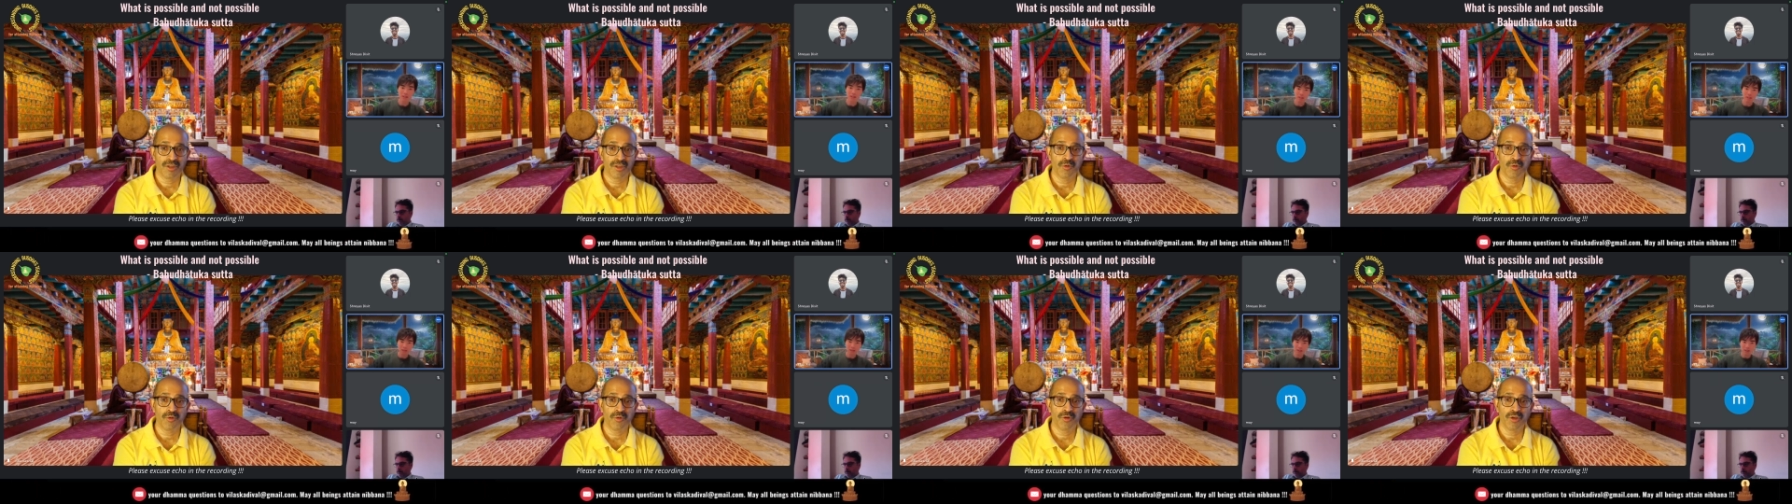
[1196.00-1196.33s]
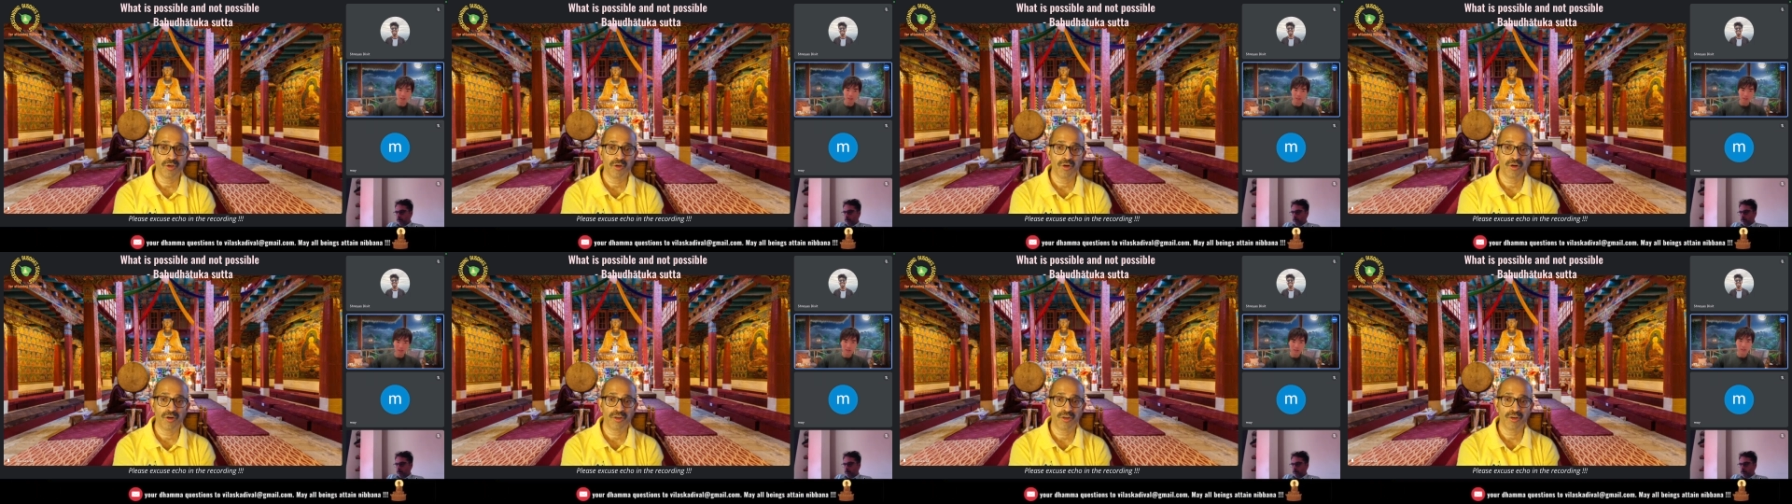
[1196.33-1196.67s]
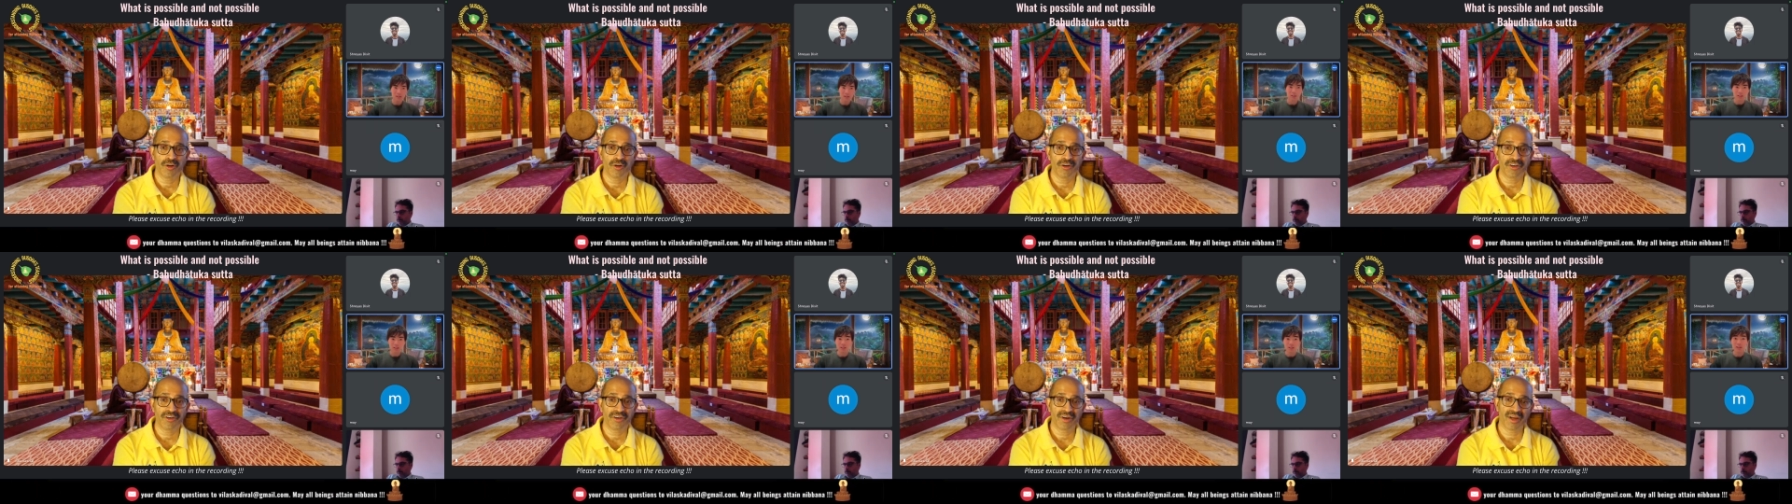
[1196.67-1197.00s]

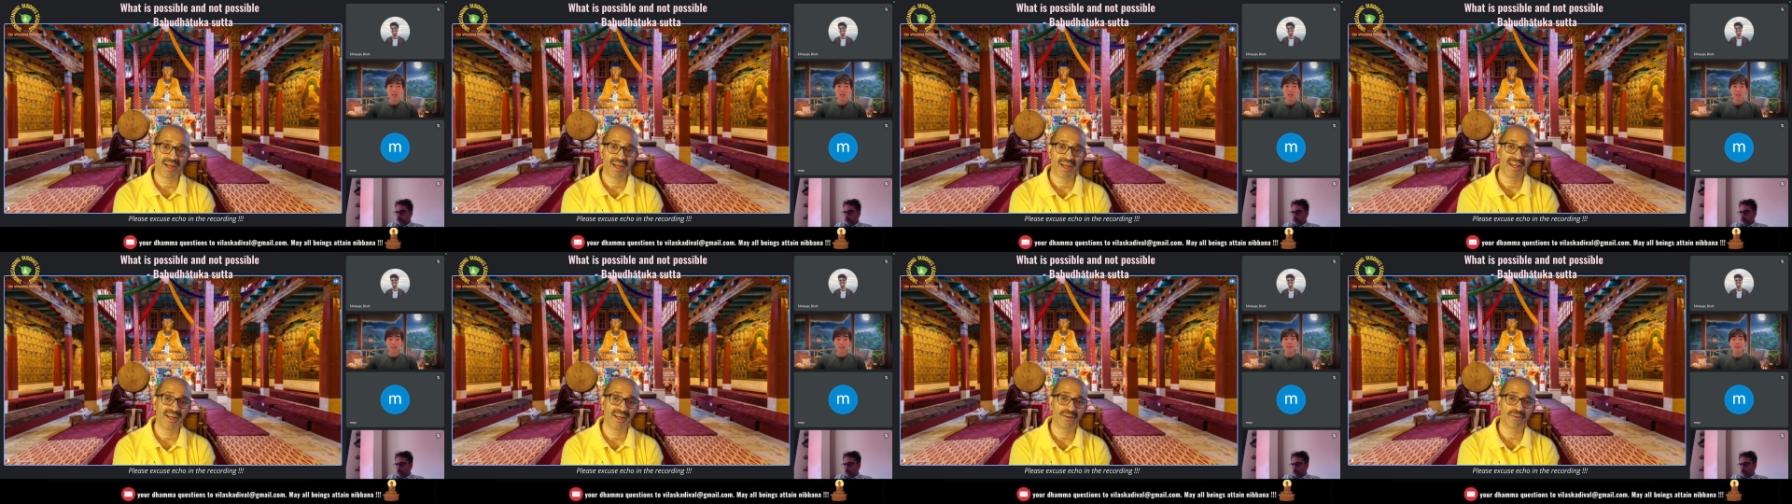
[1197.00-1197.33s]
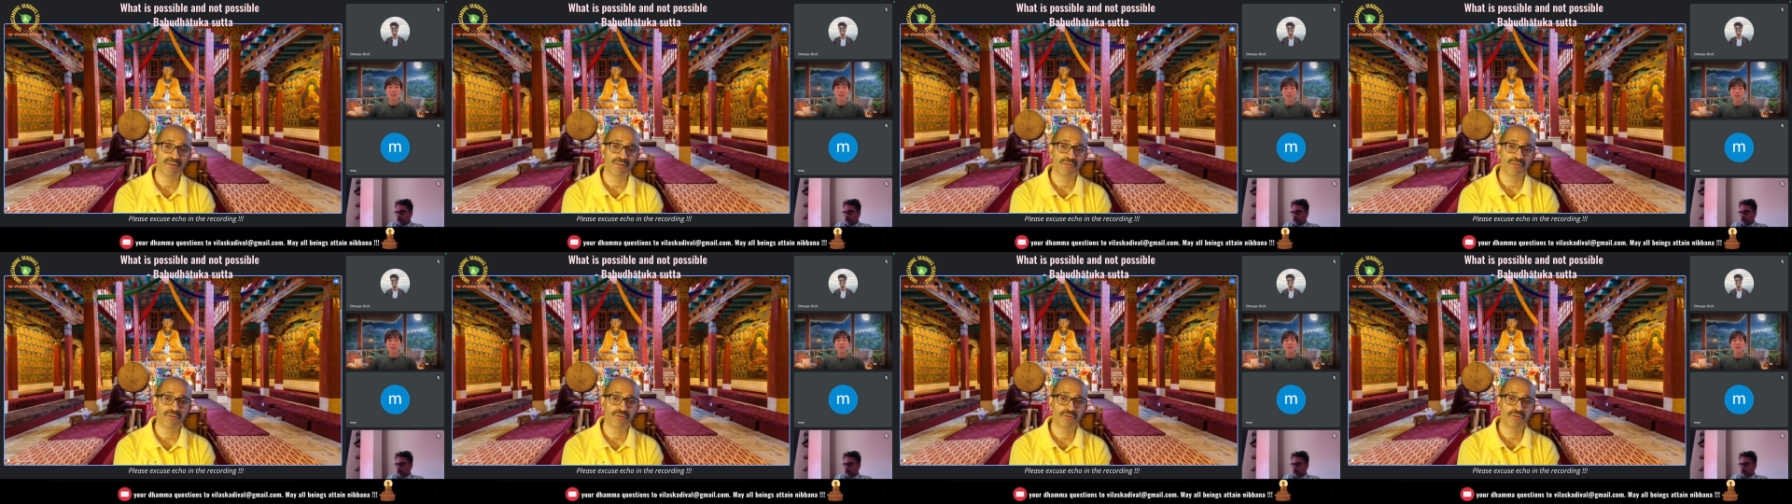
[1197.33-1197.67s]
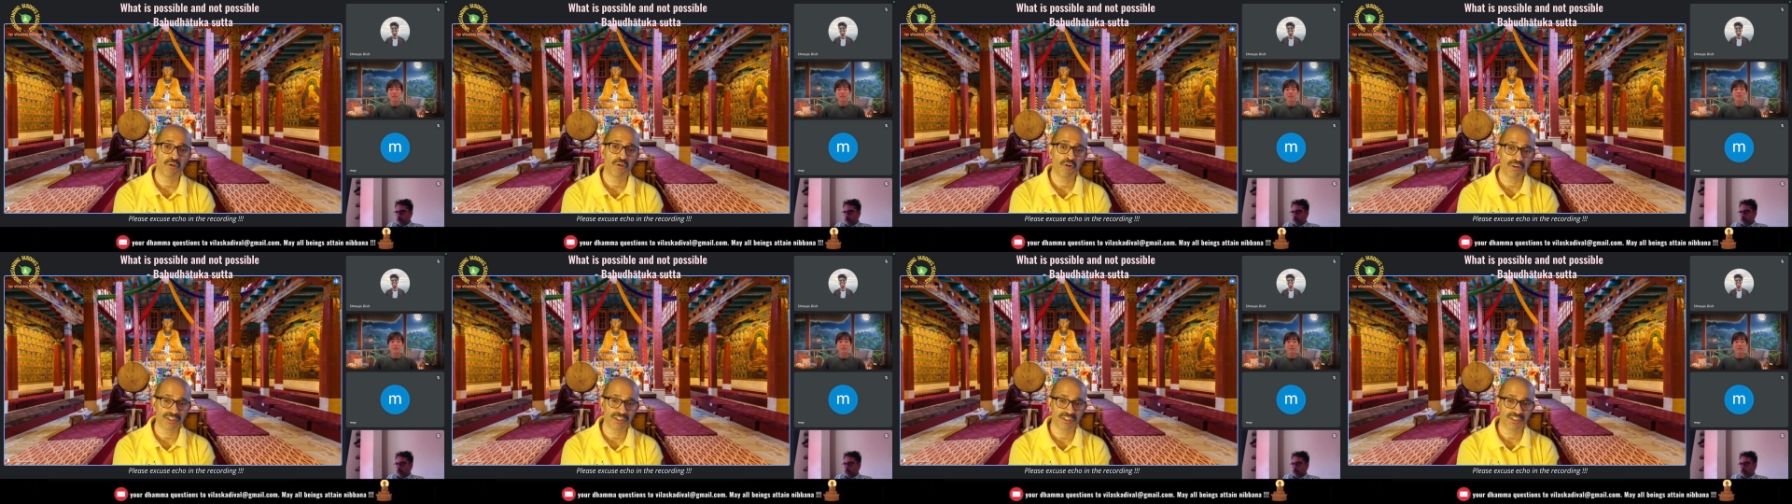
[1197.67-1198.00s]
You're trying to
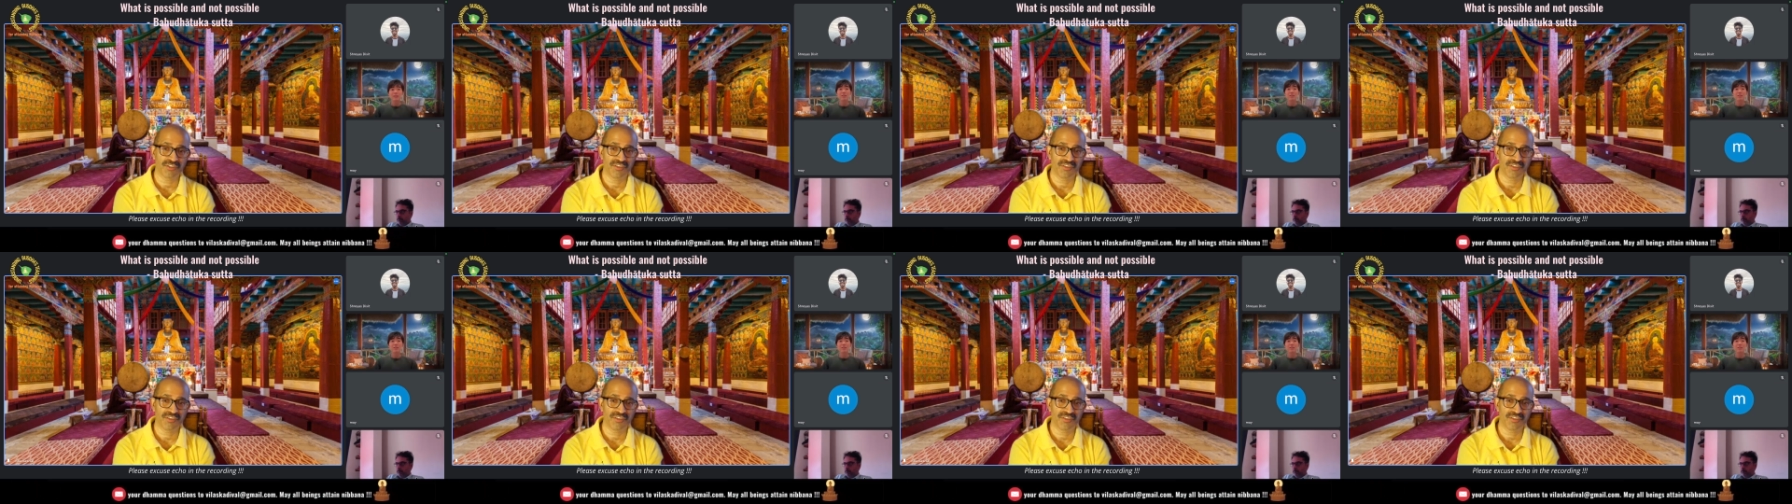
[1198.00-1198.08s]
force